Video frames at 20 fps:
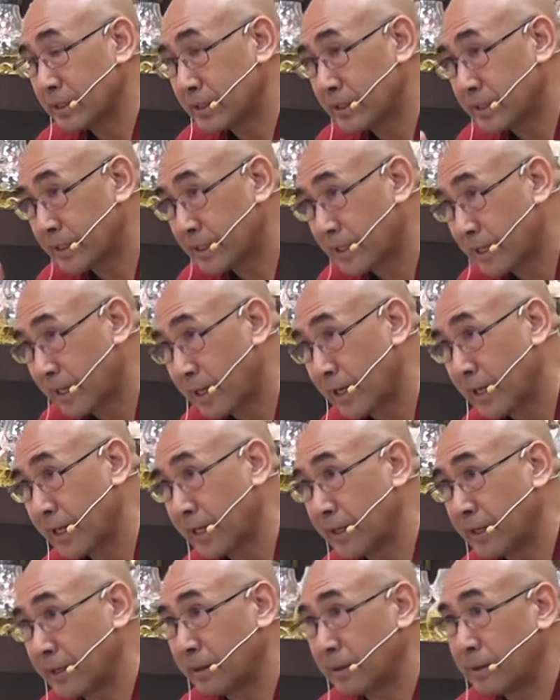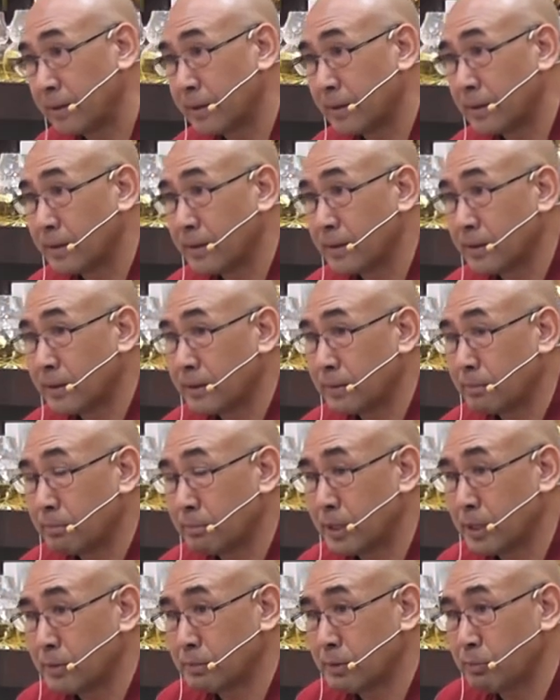Decline.
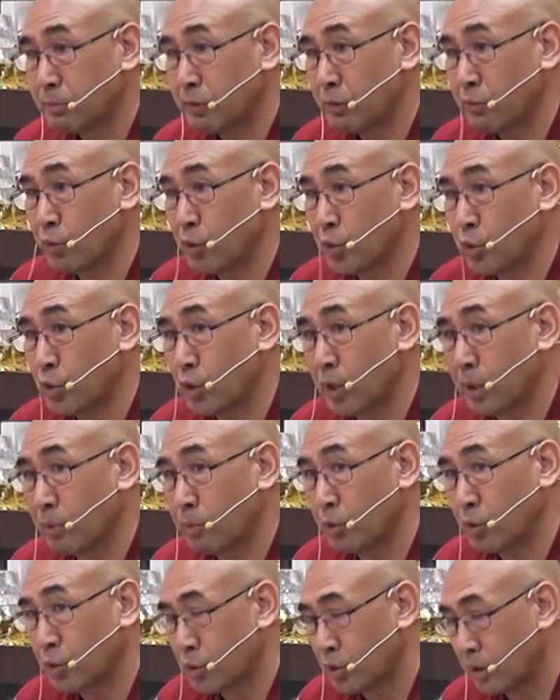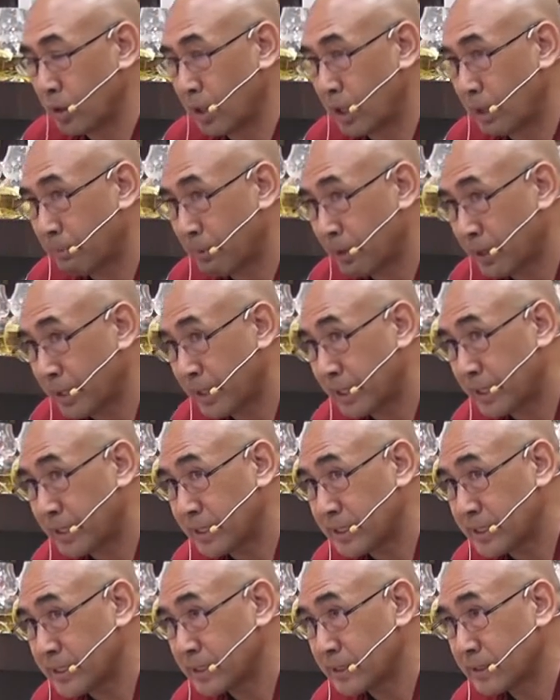That means before you able to
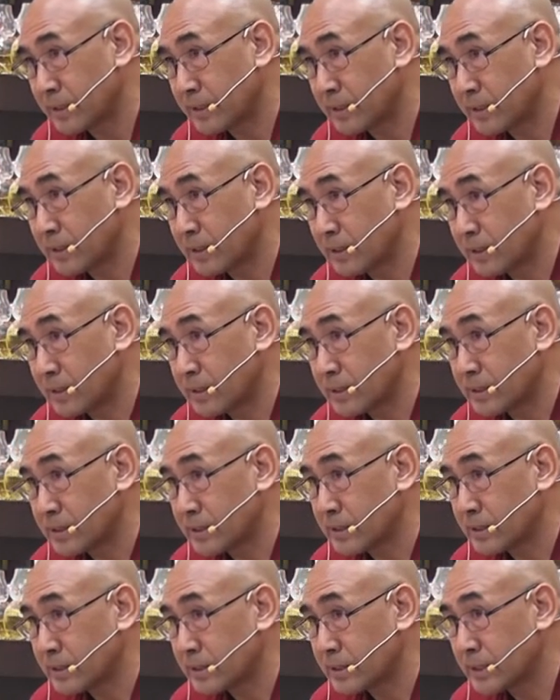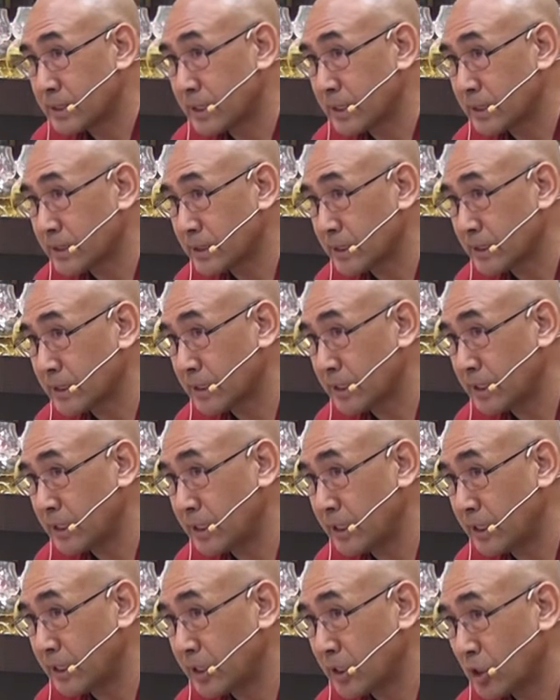apprehend, say
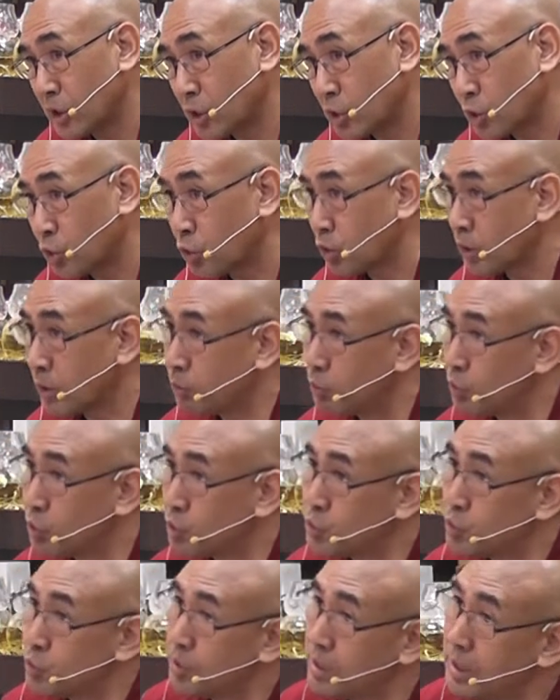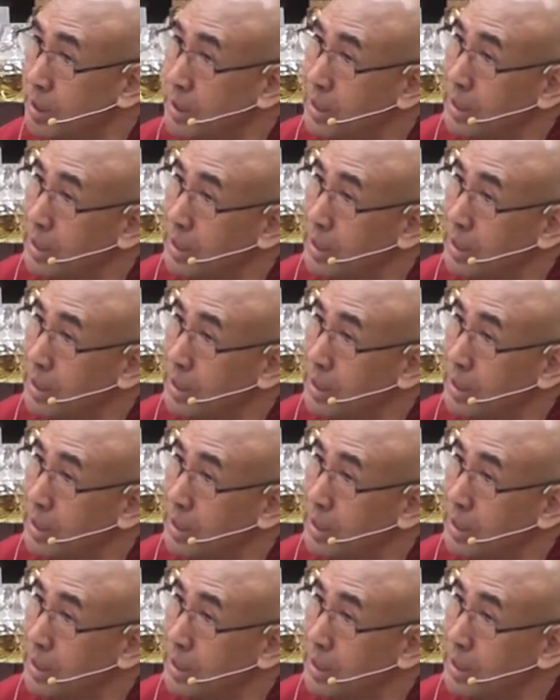suddenly not able to